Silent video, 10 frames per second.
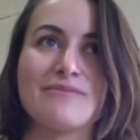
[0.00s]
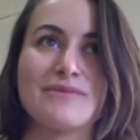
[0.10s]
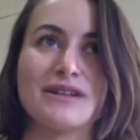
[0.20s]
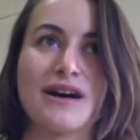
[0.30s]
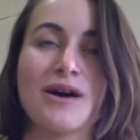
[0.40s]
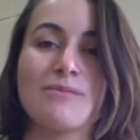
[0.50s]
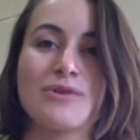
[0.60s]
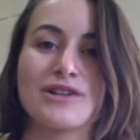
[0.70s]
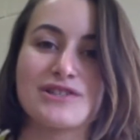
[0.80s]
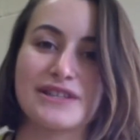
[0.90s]
the hub
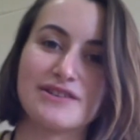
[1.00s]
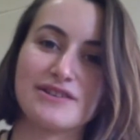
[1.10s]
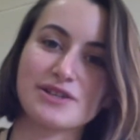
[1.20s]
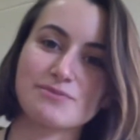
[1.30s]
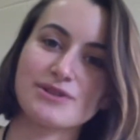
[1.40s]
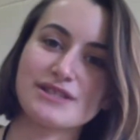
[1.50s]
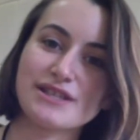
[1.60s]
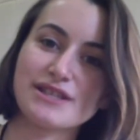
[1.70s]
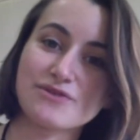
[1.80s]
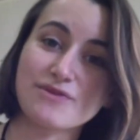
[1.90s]
brings together
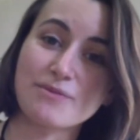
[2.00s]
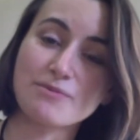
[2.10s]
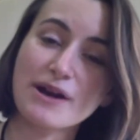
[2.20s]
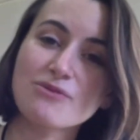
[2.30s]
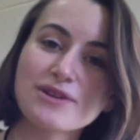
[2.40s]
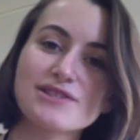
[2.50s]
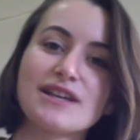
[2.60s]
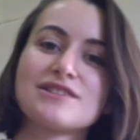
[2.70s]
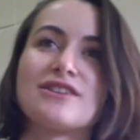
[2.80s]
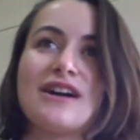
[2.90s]
expertise from the biomass
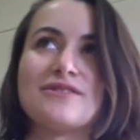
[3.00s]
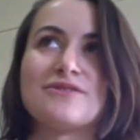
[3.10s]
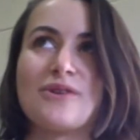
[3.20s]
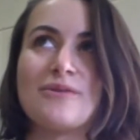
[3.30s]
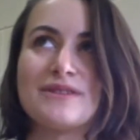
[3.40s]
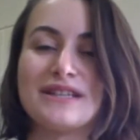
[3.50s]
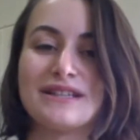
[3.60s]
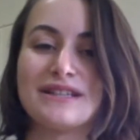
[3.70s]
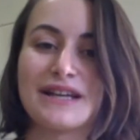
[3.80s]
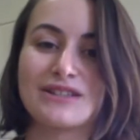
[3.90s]
sector and from
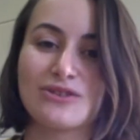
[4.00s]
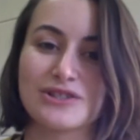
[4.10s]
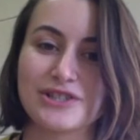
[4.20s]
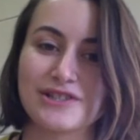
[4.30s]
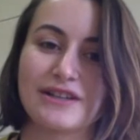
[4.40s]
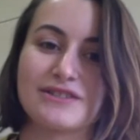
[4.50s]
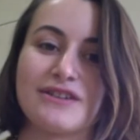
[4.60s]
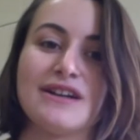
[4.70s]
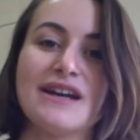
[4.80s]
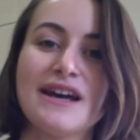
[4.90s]
the technology
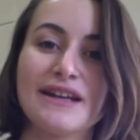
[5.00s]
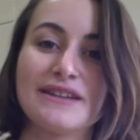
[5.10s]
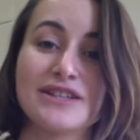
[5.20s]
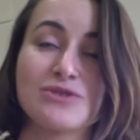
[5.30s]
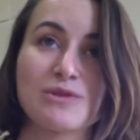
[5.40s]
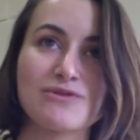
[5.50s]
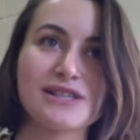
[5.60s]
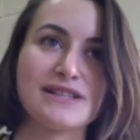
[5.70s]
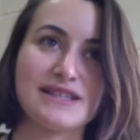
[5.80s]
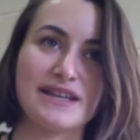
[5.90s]
sector. And this will
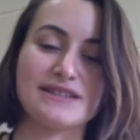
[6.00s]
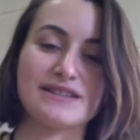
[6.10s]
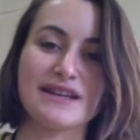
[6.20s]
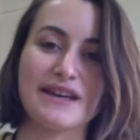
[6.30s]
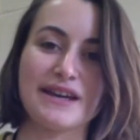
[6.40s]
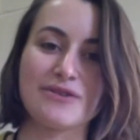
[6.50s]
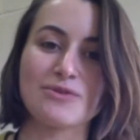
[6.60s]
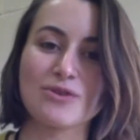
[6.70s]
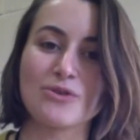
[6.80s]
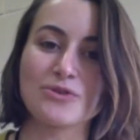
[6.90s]
facilitate
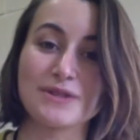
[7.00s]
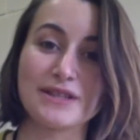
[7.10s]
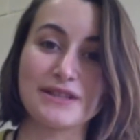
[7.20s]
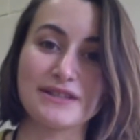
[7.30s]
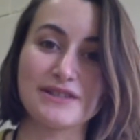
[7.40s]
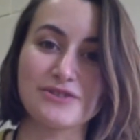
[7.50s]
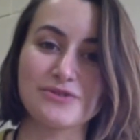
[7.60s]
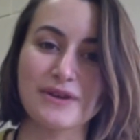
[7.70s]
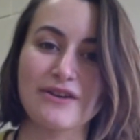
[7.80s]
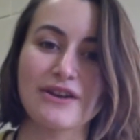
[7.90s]
growth within these
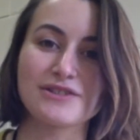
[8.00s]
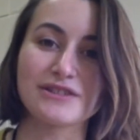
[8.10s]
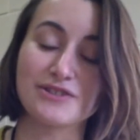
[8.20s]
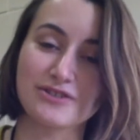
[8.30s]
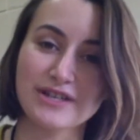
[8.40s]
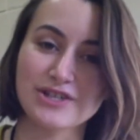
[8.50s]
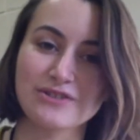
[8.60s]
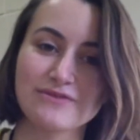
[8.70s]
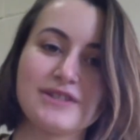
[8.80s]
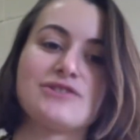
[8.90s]
two areas and integration
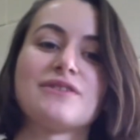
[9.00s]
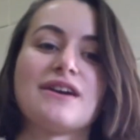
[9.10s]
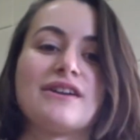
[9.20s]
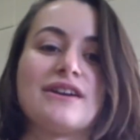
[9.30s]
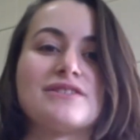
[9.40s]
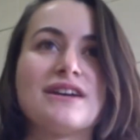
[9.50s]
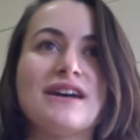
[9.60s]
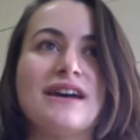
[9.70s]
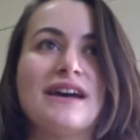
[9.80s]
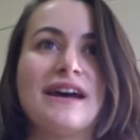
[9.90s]
of these two areas.
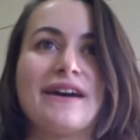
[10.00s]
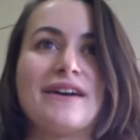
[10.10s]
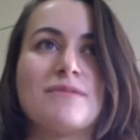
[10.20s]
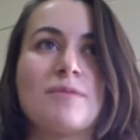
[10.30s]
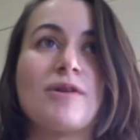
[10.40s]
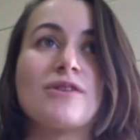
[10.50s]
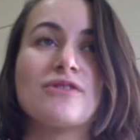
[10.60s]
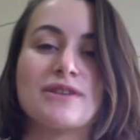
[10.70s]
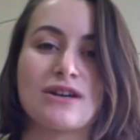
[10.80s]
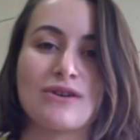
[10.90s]
Apart
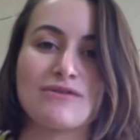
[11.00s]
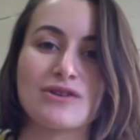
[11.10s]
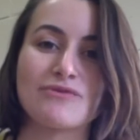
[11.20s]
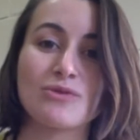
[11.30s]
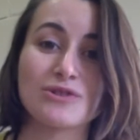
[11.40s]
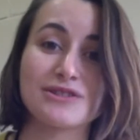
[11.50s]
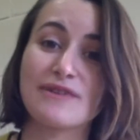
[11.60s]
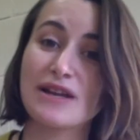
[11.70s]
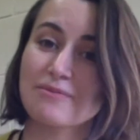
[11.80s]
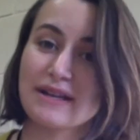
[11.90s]
from this, however, if you want to
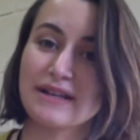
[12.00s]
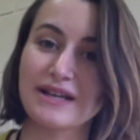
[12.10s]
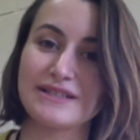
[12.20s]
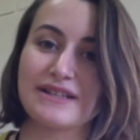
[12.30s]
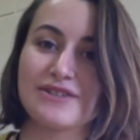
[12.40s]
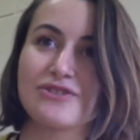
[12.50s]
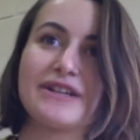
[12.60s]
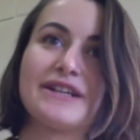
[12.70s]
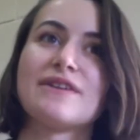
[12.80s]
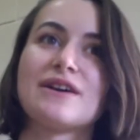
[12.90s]
develop any ideas or
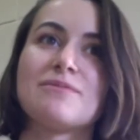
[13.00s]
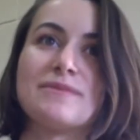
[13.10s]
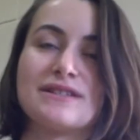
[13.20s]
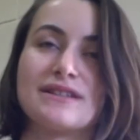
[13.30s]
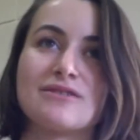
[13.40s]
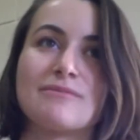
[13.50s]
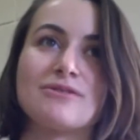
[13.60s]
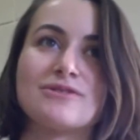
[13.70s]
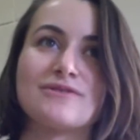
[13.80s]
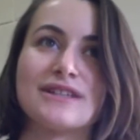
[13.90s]
any developments that come
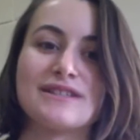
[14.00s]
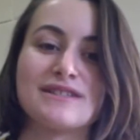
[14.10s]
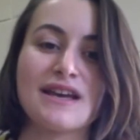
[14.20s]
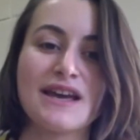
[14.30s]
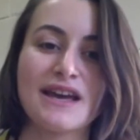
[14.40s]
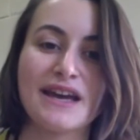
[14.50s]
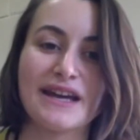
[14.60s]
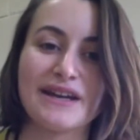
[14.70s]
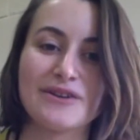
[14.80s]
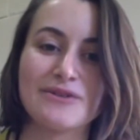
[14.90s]
out of this,
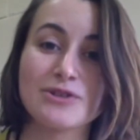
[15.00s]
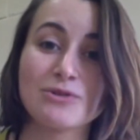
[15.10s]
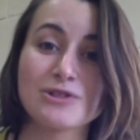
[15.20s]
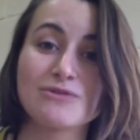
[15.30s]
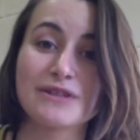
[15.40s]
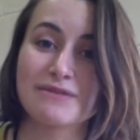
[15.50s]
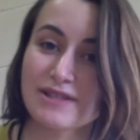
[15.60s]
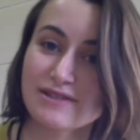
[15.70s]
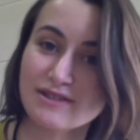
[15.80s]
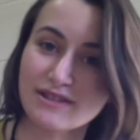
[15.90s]
you also need
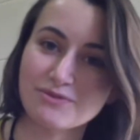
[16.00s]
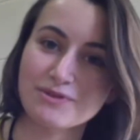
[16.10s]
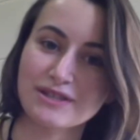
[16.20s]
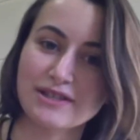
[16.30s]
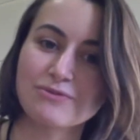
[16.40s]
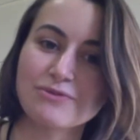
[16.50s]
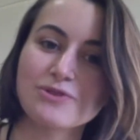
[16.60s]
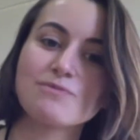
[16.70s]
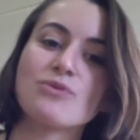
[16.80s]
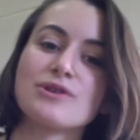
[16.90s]
business expertise. So it's
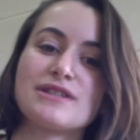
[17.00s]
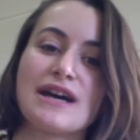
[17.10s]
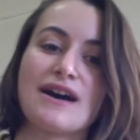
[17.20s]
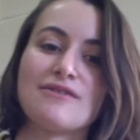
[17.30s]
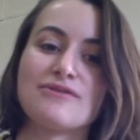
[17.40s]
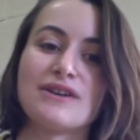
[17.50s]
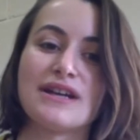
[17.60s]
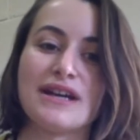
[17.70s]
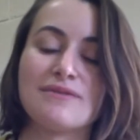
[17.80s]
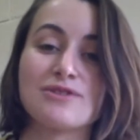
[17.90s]
important to have
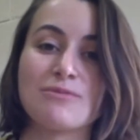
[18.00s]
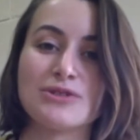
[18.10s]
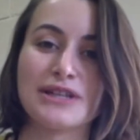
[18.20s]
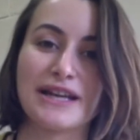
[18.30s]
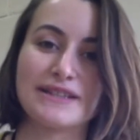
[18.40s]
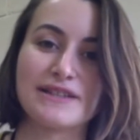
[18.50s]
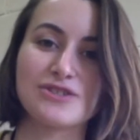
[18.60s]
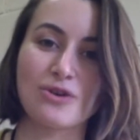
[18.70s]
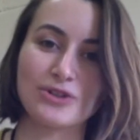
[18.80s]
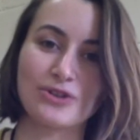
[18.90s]
somebody like
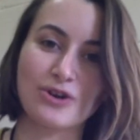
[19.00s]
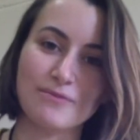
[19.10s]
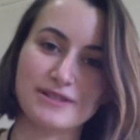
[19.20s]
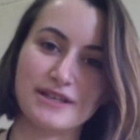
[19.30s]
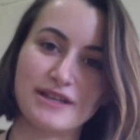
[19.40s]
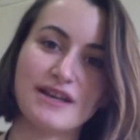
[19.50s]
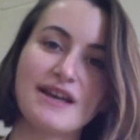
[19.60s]
this on your committee.